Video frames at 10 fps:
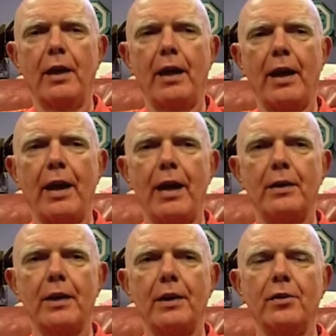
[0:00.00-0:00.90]

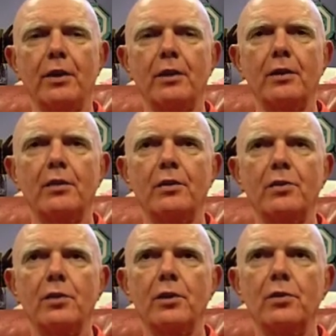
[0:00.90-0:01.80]
And I think that
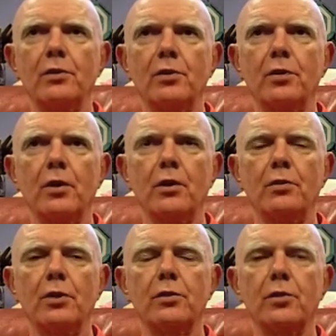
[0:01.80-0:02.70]
this is,
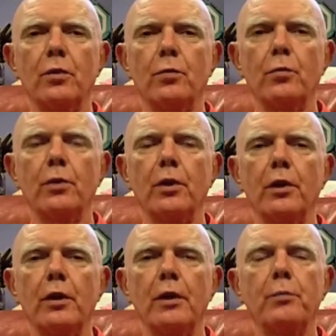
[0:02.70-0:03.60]
just a
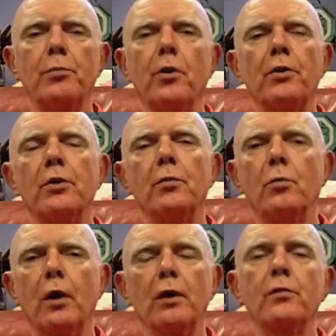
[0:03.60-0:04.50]
really important
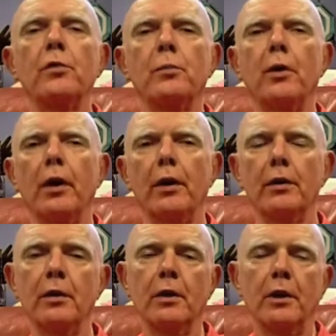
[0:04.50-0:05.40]
and wonderful
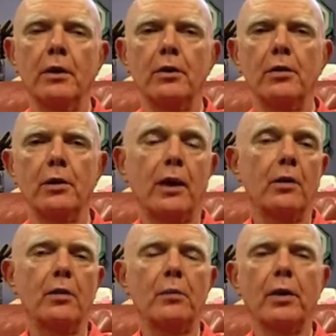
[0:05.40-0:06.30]
part, not
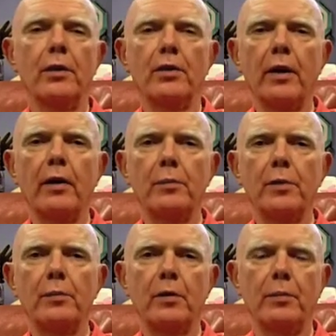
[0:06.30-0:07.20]
only about
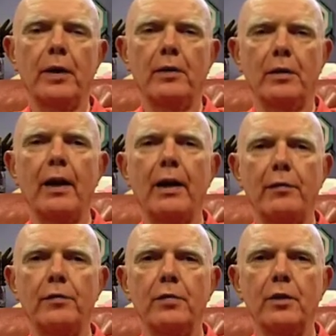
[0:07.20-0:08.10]
therapy, but about
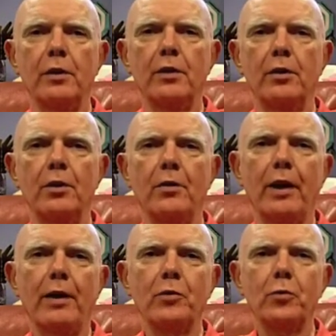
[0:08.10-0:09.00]
life.
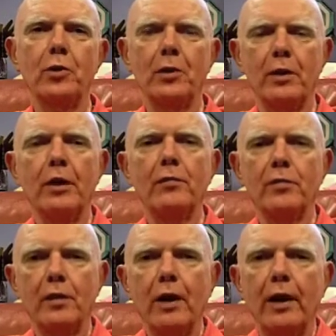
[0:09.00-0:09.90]
As we
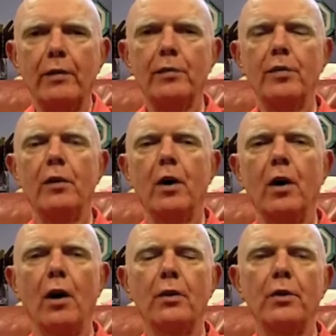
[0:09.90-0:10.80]
live life,
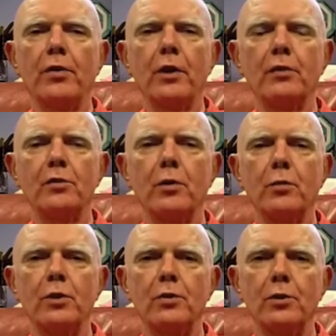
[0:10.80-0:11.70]
all the things that
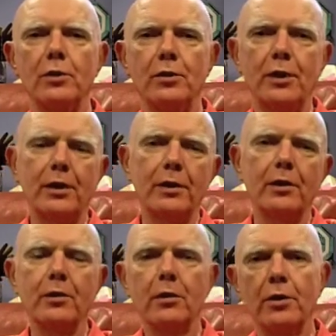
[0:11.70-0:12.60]
we did
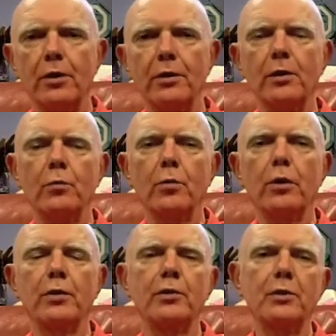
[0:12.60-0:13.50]
and learned and
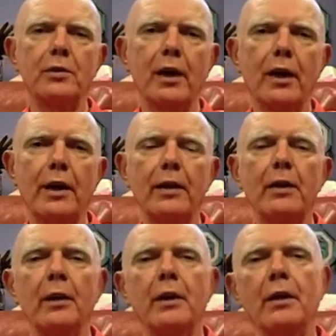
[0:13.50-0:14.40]
worked today